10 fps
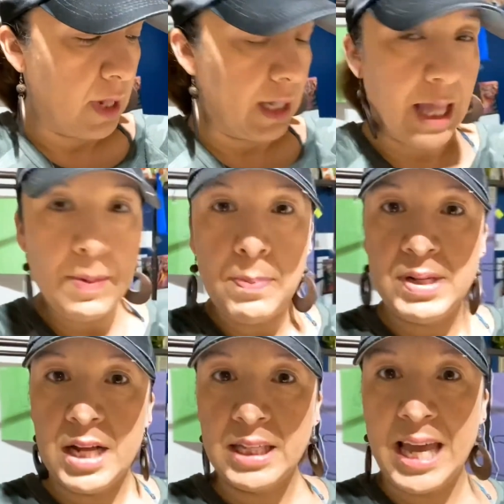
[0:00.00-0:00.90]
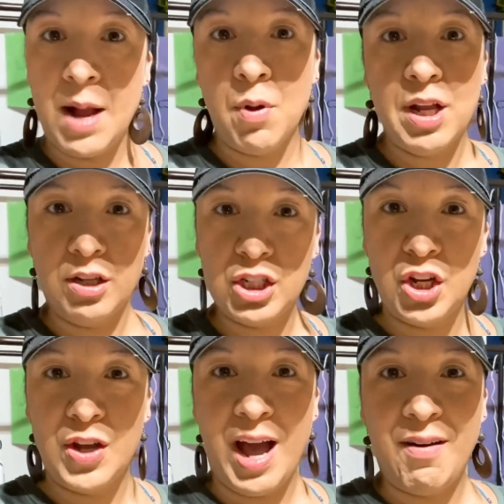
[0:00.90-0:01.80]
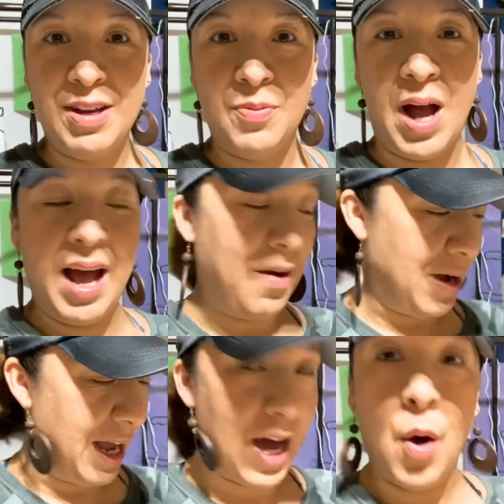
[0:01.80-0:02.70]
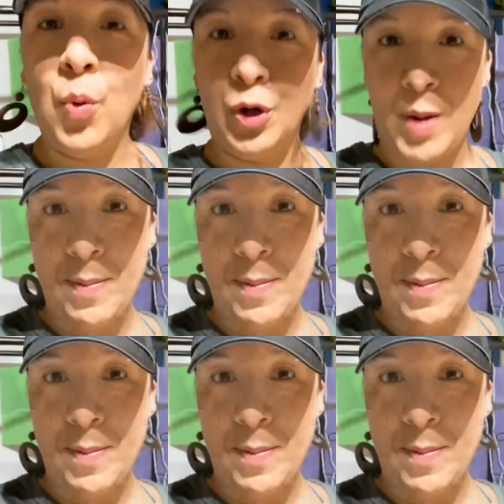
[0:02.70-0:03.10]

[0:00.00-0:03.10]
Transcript: let me put down the camera and I'll show you how I work my